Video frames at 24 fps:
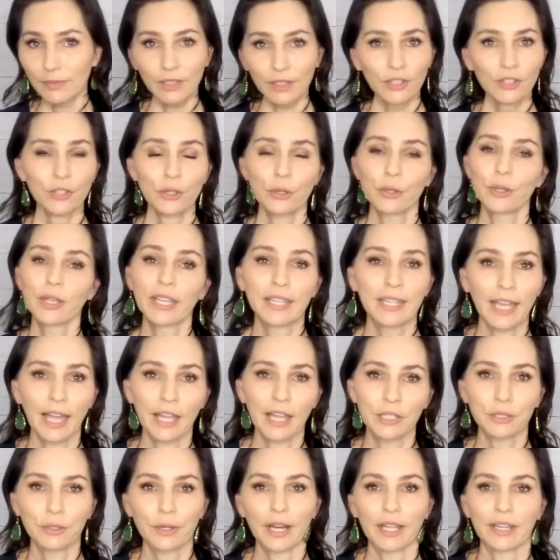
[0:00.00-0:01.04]
So
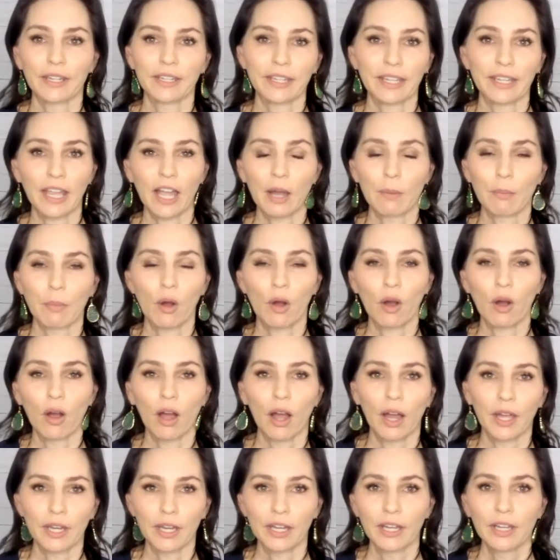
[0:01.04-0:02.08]
again, you're ending up
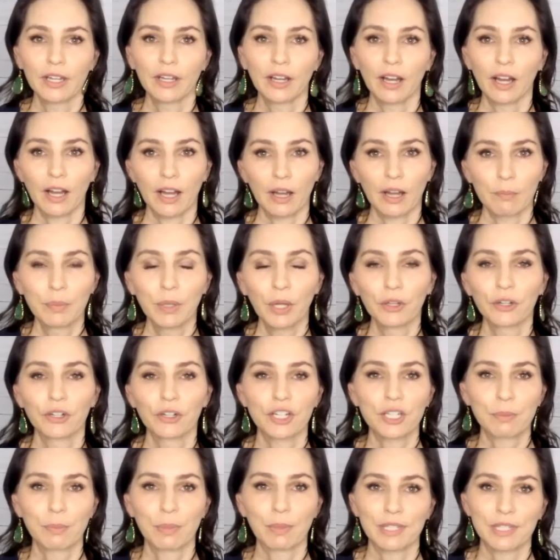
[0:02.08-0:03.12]
on a builder
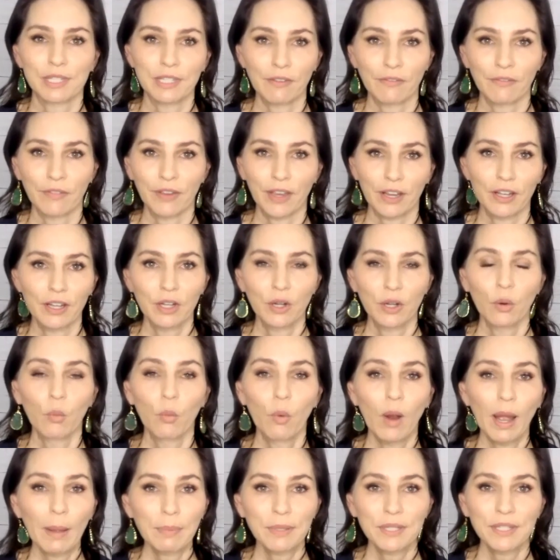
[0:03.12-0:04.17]
specific
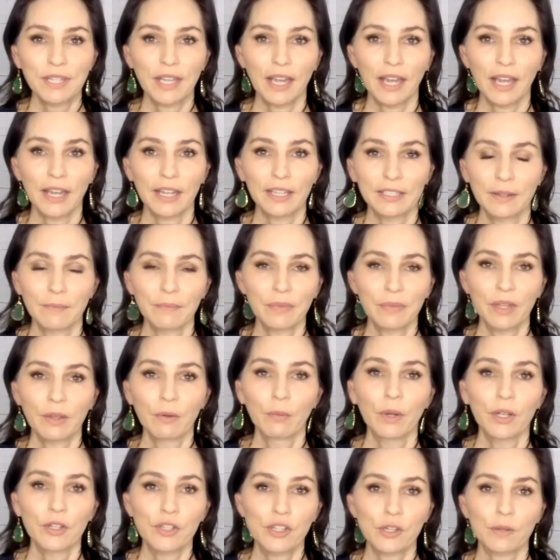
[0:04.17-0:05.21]
website,
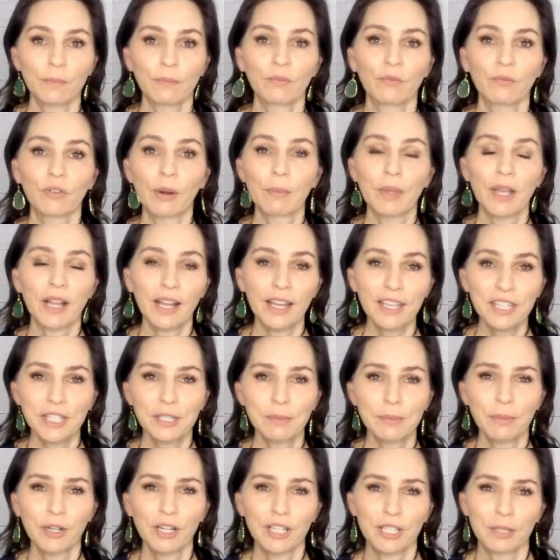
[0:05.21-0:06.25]
which from the
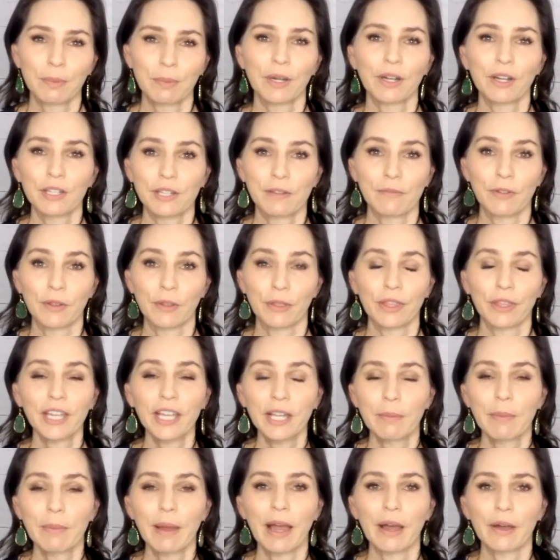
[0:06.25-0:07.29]
customer experience, if you
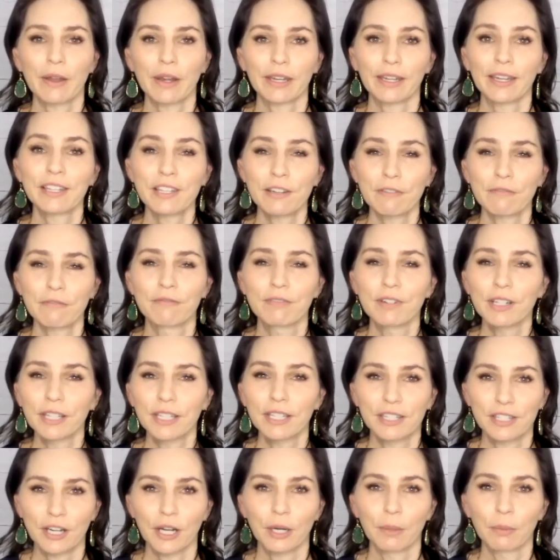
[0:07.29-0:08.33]
think about it, it's a really
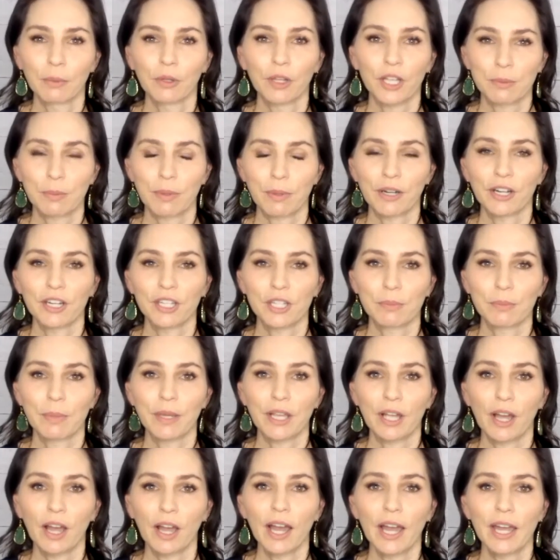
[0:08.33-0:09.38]
terrible experience,
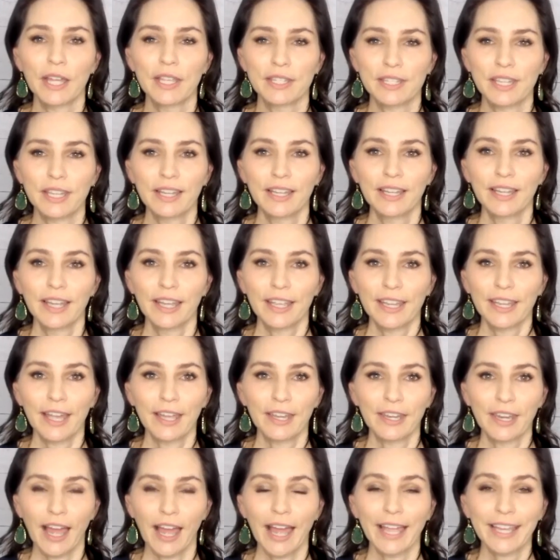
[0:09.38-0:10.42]
because
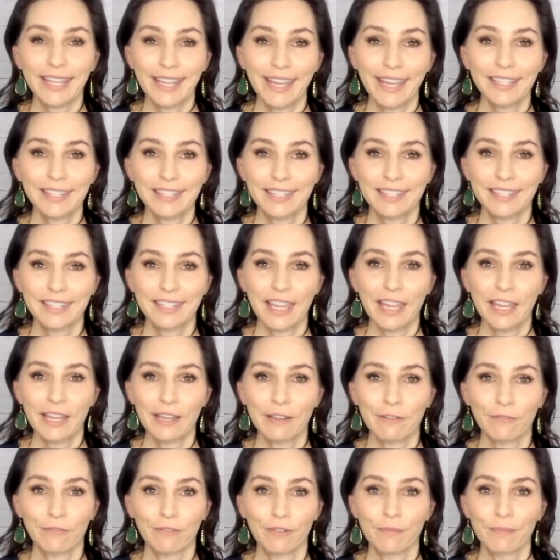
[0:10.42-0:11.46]
again, I can't
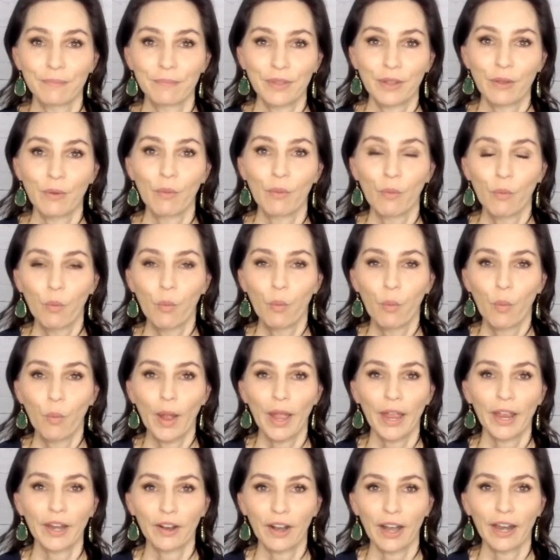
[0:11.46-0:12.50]
save
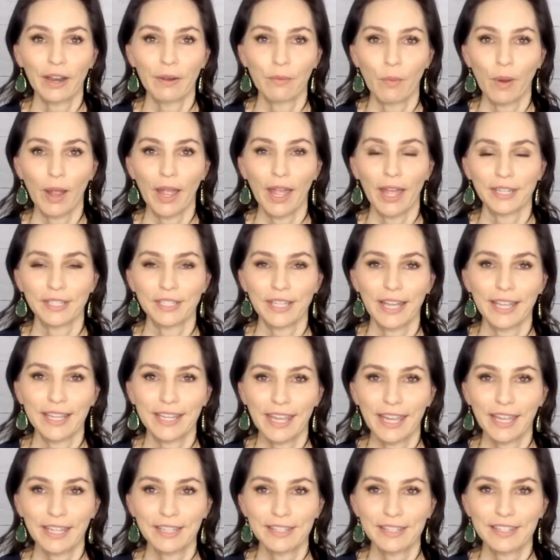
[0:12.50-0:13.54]
where I went. I
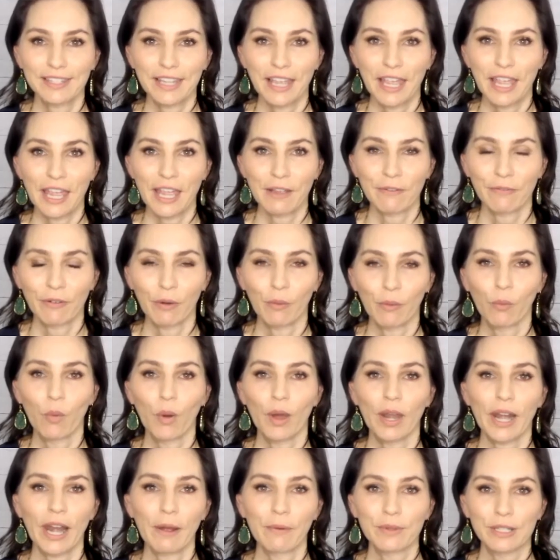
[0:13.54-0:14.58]
can't save
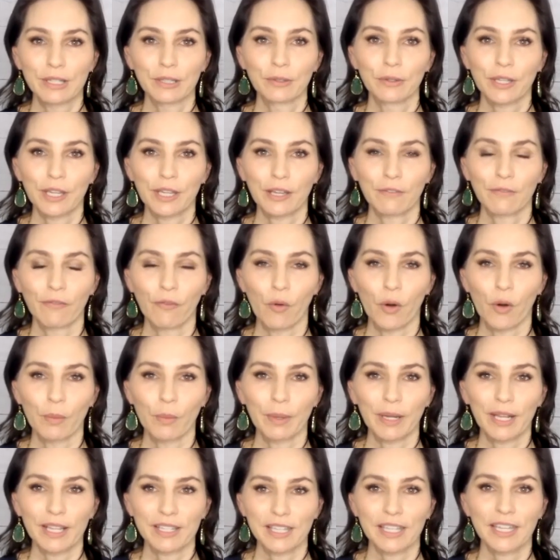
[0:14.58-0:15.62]
what I was looking for,
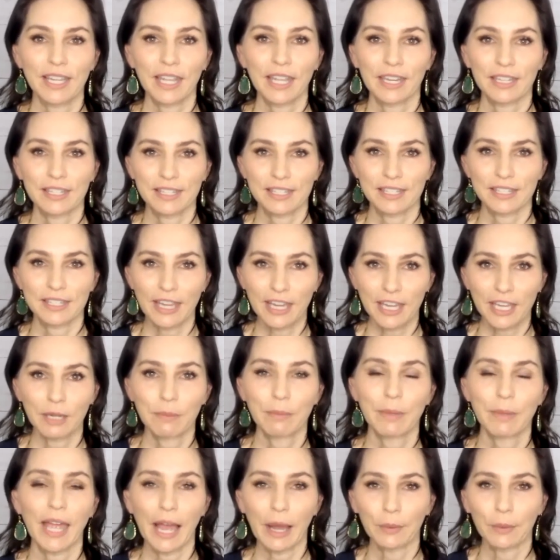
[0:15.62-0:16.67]
because again, it's taken
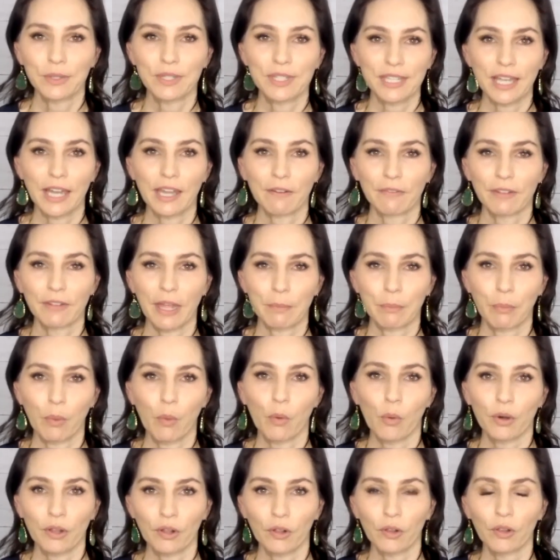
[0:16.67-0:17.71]
me outside of that
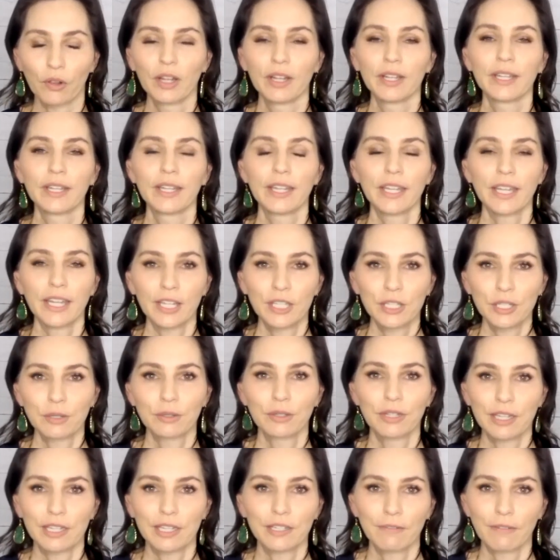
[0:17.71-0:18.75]
portal into
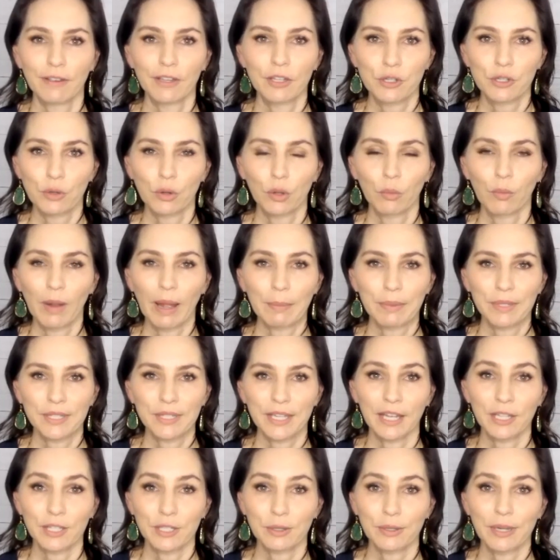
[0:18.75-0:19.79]
the individual
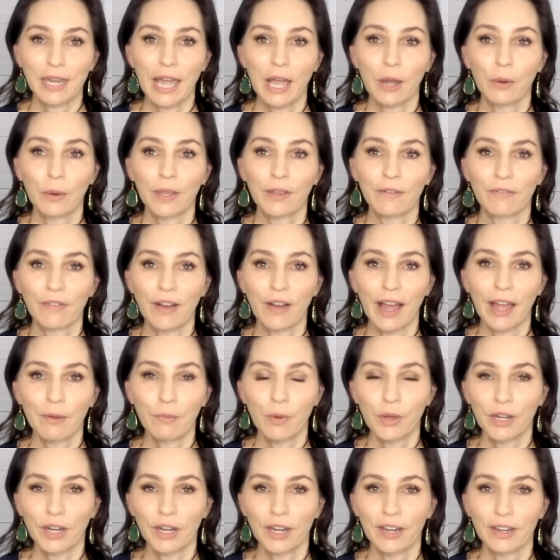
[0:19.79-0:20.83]
website. So now if I
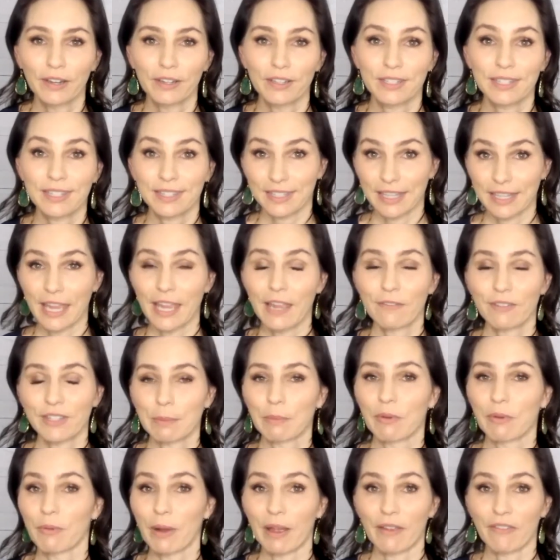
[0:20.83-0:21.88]
want to save
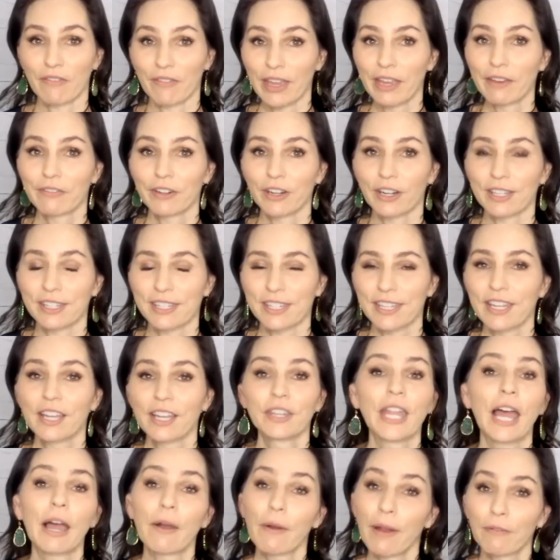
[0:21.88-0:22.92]
some of my favorites,
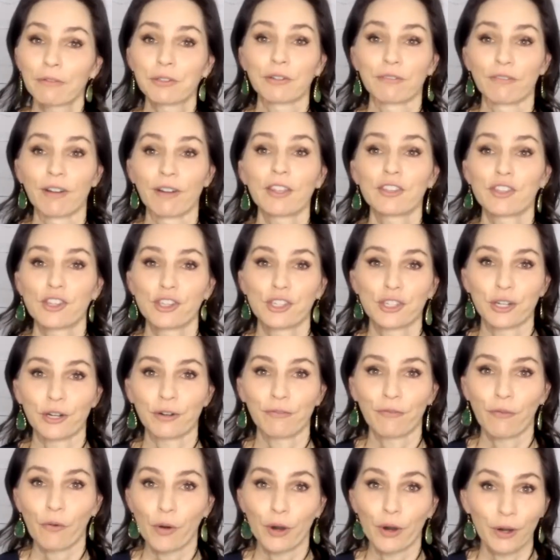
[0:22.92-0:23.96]
now I have to register
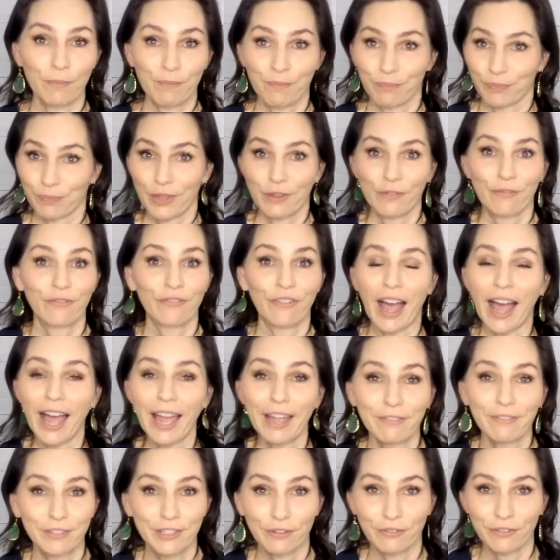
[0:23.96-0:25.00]
for
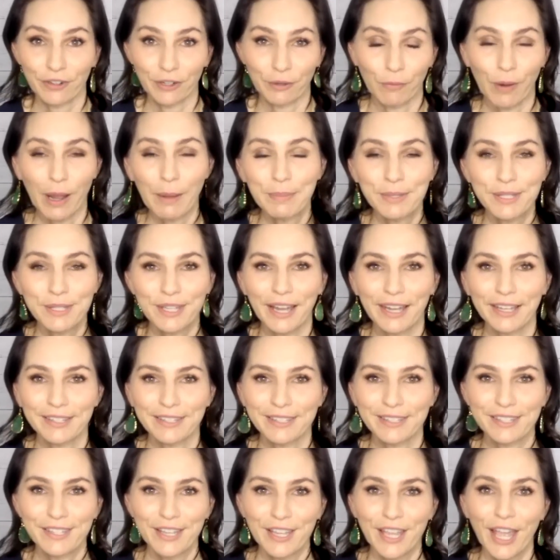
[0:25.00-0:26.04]
5 different
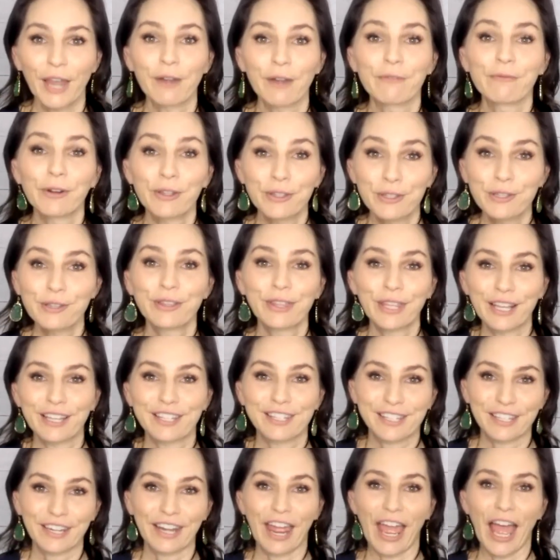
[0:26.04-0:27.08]
websites. And what do you think is
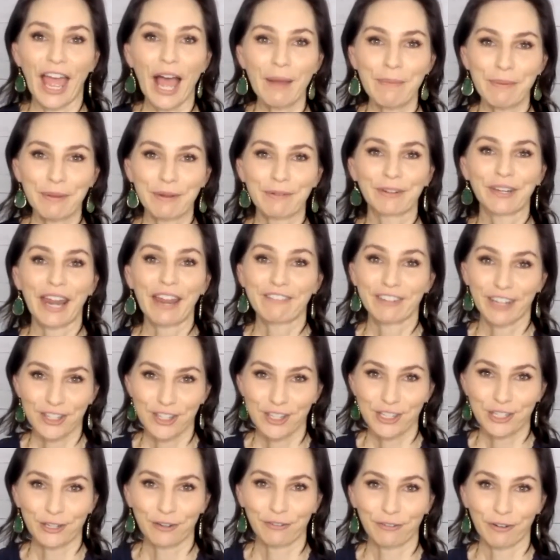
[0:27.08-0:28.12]
going to happen when I
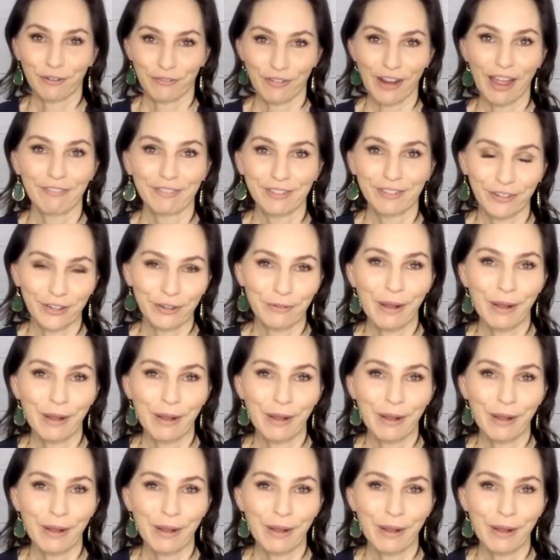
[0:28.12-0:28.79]
register for 5 different